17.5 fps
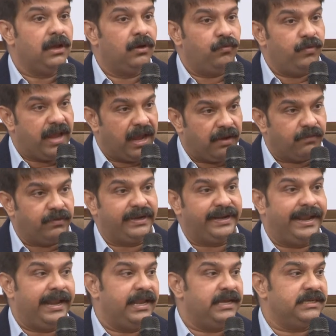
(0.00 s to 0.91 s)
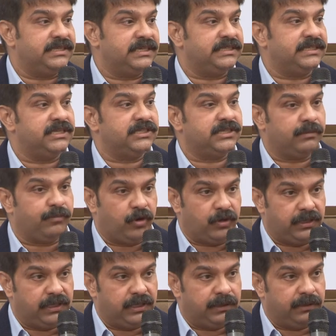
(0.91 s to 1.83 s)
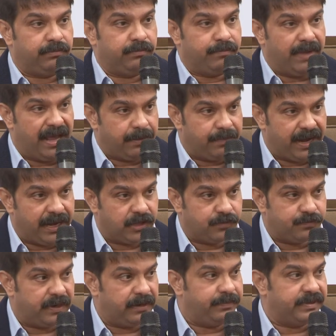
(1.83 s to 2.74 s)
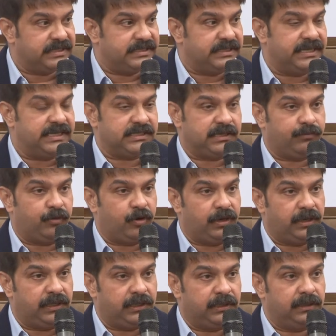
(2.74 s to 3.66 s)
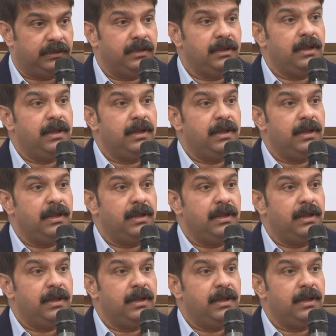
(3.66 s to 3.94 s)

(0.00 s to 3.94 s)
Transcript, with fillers: we have a training sessions about the man management business, about the